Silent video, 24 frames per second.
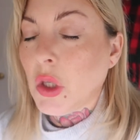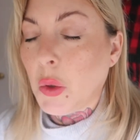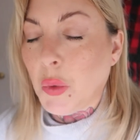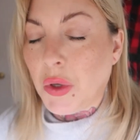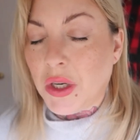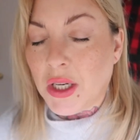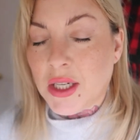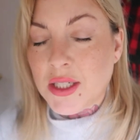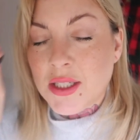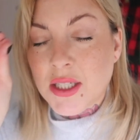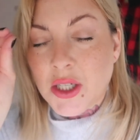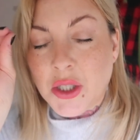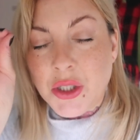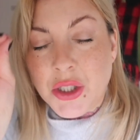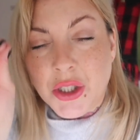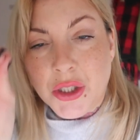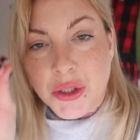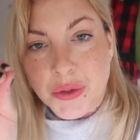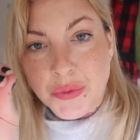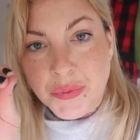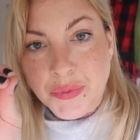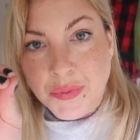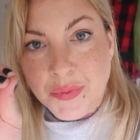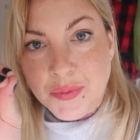When I tell
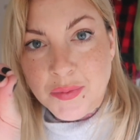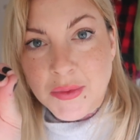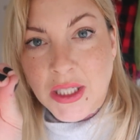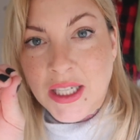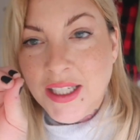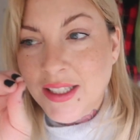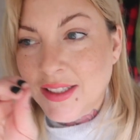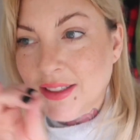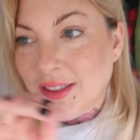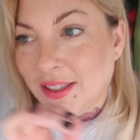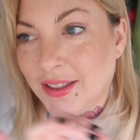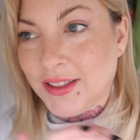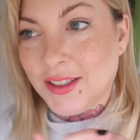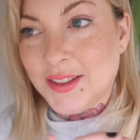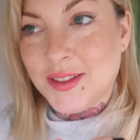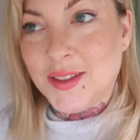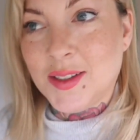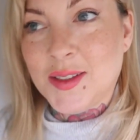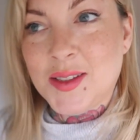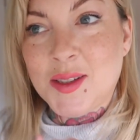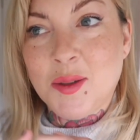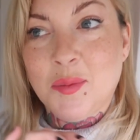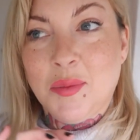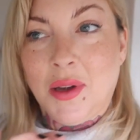you that this
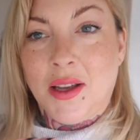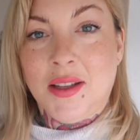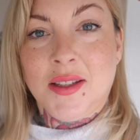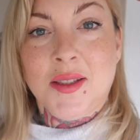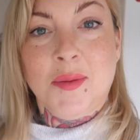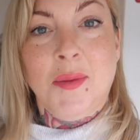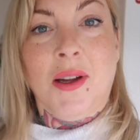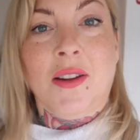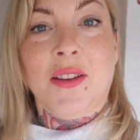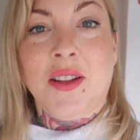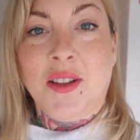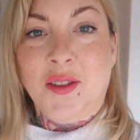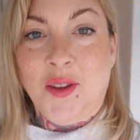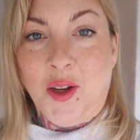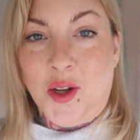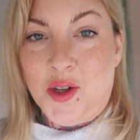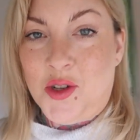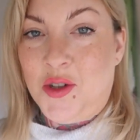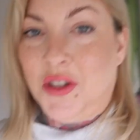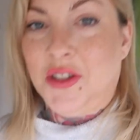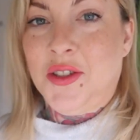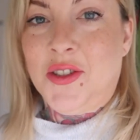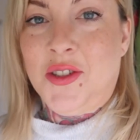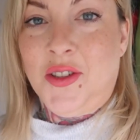is the best smelling
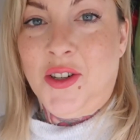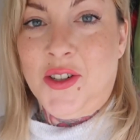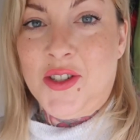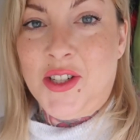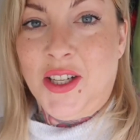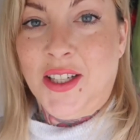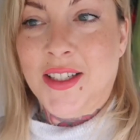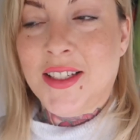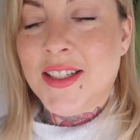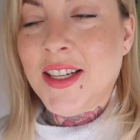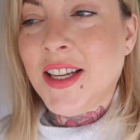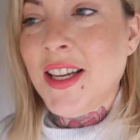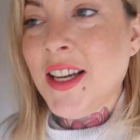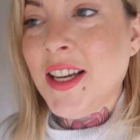laundry detergent,